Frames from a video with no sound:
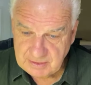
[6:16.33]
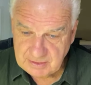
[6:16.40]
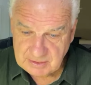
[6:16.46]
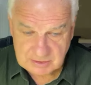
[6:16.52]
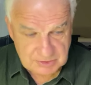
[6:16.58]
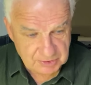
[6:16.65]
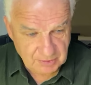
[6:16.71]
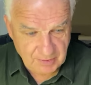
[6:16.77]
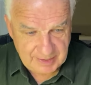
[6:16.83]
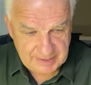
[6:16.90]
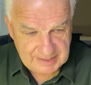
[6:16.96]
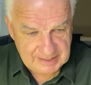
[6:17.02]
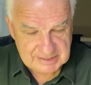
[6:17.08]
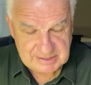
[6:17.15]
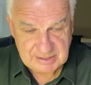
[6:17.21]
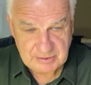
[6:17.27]
So I
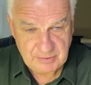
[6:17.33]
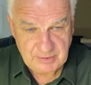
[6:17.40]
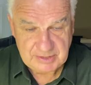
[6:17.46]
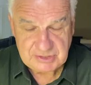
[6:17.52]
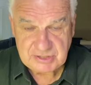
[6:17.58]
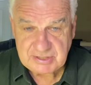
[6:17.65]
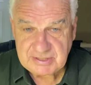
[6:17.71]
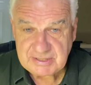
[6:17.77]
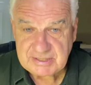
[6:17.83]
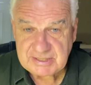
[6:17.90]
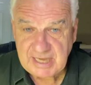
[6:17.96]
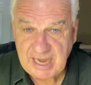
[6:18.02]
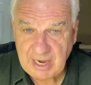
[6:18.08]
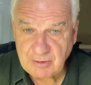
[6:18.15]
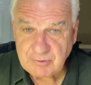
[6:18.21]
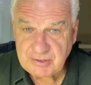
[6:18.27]
guess the question is,
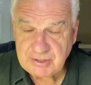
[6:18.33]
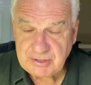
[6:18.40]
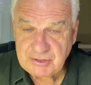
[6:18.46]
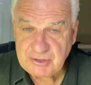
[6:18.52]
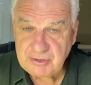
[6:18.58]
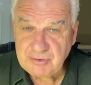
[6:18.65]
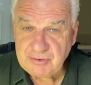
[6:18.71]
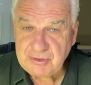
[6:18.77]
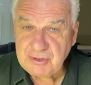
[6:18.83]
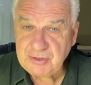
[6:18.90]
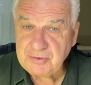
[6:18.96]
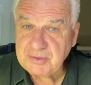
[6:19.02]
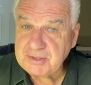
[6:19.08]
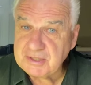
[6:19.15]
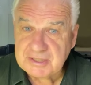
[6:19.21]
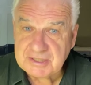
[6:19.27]
how did you do
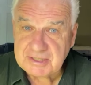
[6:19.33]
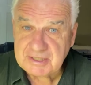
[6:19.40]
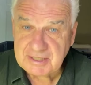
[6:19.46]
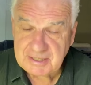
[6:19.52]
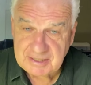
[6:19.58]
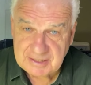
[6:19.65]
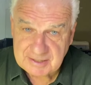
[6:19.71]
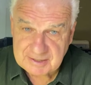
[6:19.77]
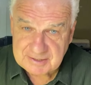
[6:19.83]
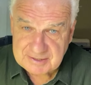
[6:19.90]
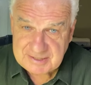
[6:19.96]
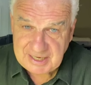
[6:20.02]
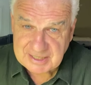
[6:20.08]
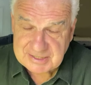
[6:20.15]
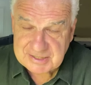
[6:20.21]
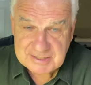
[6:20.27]
in this little
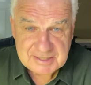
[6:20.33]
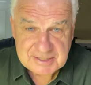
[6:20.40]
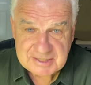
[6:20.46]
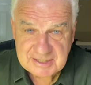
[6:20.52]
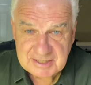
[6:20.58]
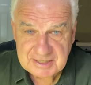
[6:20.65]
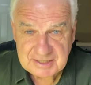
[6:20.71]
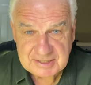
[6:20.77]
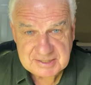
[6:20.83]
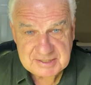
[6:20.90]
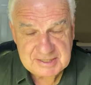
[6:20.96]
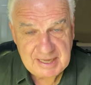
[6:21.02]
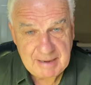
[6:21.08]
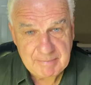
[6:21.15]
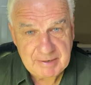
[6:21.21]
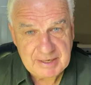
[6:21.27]
test, this little
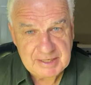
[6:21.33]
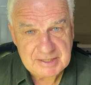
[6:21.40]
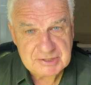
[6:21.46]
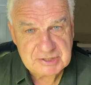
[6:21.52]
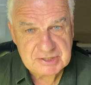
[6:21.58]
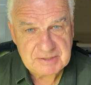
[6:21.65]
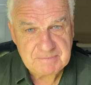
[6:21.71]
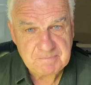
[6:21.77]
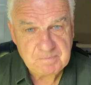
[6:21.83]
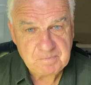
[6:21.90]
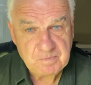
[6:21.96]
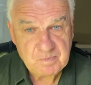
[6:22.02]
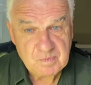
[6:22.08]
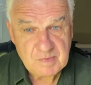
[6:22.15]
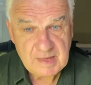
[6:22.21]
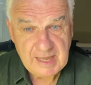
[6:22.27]
examination?
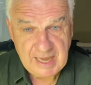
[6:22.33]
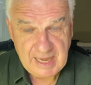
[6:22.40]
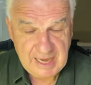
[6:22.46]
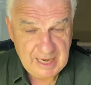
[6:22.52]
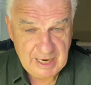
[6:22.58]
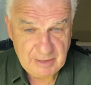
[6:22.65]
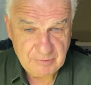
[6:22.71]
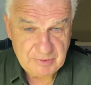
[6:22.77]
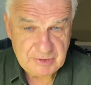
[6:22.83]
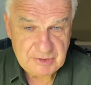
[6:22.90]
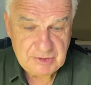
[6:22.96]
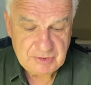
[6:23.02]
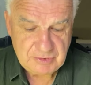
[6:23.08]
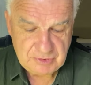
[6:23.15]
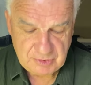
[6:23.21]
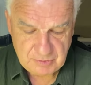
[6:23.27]
How did
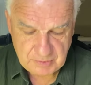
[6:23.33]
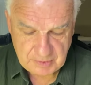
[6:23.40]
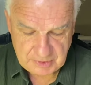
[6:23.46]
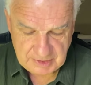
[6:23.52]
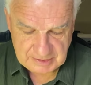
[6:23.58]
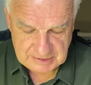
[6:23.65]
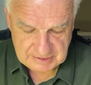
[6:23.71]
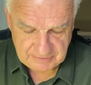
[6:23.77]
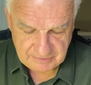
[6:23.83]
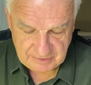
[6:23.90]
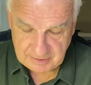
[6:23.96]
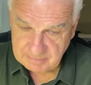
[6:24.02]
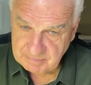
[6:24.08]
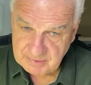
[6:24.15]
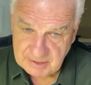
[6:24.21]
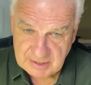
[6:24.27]
you do with each of
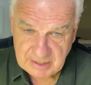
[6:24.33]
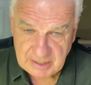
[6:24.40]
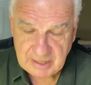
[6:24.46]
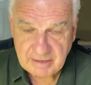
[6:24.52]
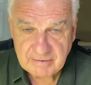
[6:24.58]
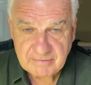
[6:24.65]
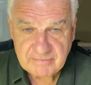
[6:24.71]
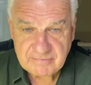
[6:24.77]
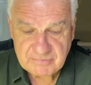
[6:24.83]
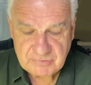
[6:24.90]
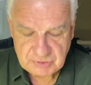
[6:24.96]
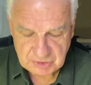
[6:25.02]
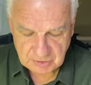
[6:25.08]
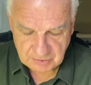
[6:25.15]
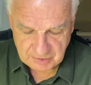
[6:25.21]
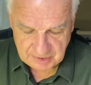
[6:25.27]
them? Love,
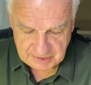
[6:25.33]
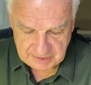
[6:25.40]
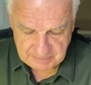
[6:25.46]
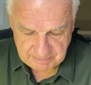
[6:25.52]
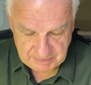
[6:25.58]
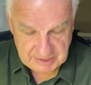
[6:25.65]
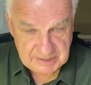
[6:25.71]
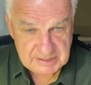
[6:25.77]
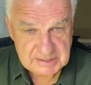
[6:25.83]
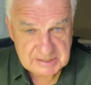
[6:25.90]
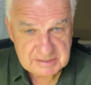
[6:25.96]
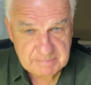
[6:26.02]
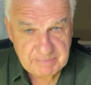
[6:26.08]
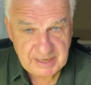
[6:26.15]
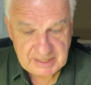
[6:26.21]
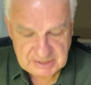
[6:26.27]
joy, peace,
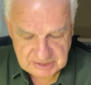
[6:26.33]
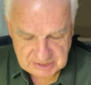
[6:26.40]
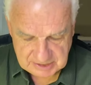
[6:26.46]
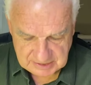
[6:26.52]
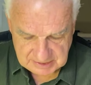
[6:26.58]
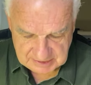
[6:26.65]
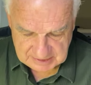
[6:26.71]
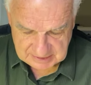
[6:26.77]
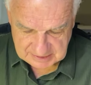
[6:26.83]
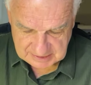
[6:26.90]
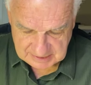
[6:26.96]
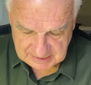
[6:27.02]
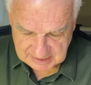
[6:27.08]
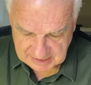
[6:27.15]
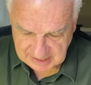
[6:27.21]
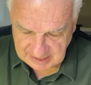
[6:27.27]
patience,
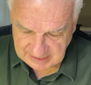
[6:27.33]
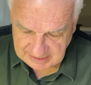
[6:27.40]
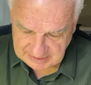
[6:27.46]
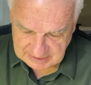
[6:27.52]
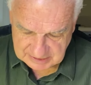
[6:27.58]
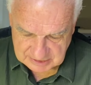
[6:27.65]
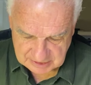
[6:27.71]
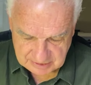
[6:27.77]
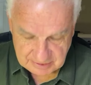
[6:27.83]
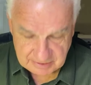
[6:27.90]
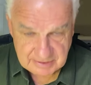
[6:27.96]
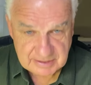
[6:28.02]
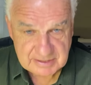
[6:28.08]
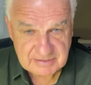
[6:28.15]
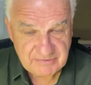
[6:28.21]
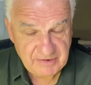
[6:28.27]
kindness,
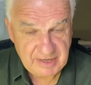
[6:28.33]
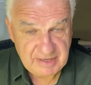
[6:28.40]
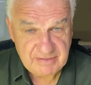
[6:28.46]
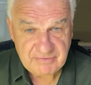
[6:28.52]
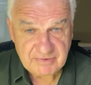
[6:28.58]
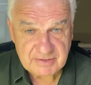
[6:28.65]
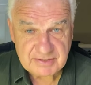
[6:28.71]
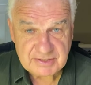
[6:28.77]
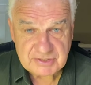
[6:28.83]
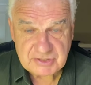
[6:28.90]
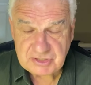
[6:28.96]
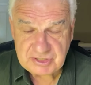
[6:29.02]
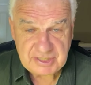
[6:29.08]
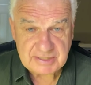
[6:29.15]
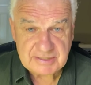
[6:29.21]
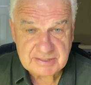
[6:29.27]
goodness, faithfulness,
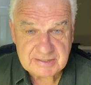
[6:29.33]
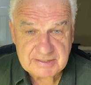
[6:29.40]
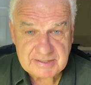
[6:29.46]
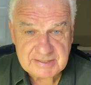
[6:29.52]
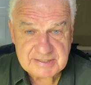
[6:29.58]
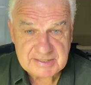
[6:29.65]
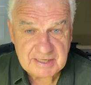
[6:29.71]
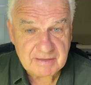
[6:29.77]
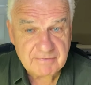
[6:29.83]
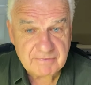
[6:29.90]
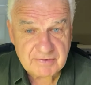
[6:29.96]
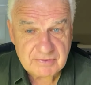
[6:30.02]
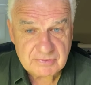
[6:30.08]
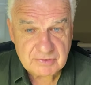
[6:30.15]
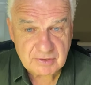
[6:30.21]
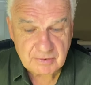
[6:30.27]
gentleness,
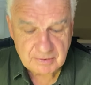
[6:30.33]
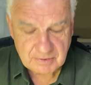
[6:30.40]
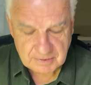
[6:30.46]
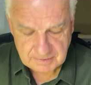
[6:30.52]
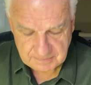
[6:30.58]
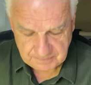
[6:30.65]
self-control.